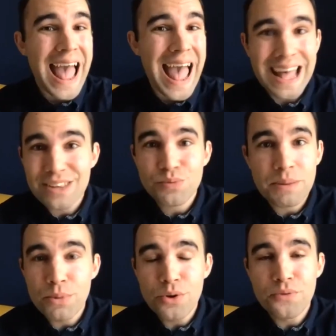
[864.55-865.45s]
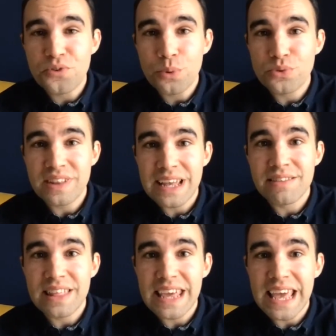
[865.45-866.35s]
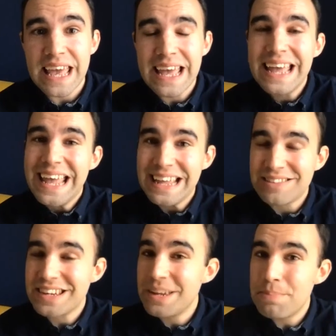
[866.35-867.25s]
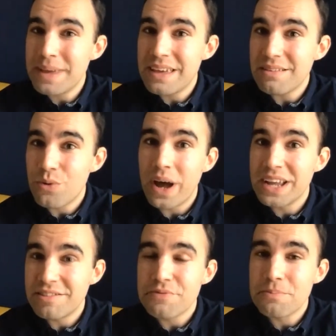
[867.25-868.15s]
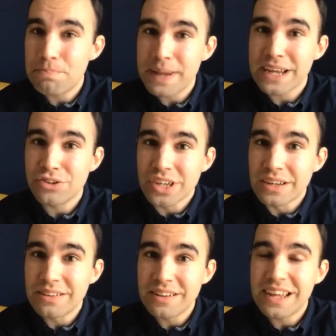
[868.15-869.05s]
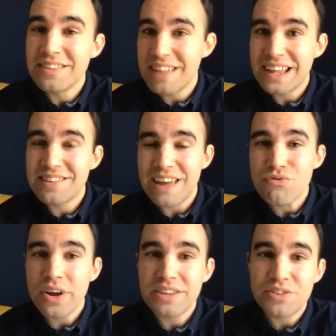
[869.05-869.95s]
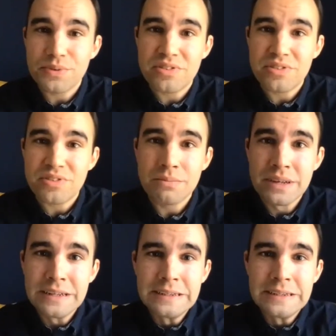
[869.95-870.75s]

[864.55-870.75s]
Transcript: As we move towards the end of the year, it's going to be quite a different picture. Is that right to assume?